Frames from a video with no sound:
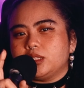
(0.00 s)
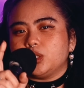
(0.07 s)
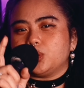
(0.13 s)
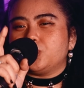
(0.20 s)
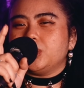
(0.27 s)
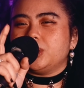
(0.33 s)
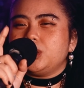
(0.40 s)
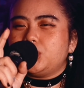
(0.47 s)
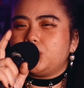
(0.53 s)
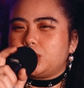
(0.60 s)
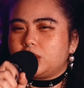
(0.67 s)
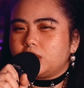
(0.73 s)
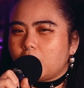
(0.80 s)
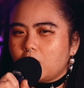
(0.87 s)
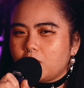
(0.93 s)
it really
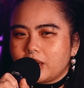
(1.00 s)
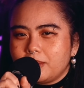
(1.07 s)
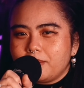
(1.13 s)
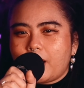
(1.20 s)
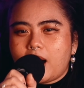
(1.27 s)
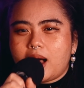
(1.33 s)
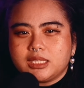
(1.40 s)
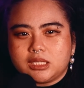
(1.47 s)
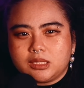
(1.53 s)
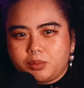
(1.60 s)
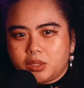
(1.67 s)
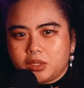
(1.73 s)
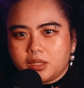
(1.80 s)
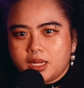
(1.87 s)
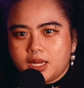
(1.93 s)
so
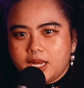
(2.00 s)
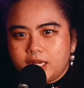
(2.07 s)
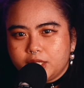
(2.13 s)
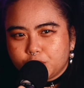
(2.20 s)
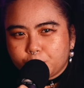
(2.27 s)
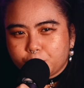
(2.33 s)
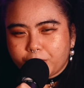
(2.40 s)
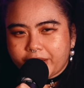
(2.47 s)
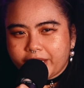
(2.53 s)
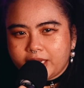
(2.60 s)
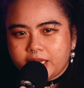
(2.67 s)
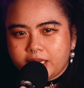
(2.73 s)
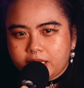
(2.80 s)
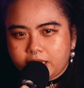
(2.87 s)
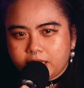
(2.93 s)
impossible to rein
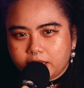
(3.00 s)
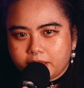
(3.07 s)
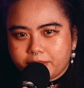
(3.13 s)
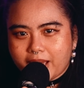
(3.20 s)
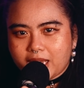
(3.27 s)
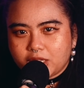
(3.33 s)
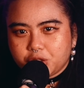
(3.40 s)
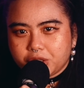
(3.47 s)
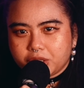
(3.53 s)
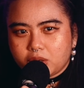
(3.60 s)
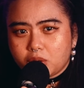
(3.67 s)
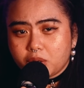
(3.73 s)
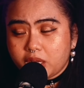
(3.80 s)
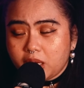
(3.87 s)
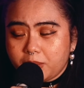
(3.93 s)
in healing magic
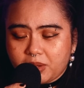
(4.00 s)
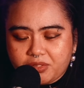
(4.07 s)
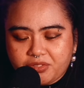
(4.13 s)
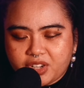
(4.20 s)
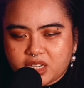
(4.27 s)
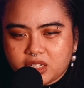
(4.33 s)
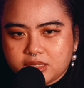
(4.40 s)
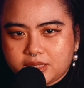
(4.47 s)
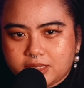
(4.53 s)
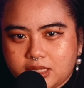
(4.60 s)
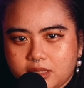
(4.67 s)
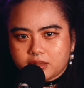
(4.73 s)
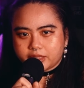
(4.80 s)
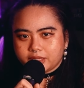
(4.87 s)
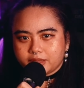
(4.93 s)
or keep it fairly
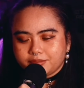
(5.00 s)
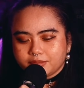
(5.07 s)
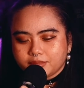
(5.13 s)
secret?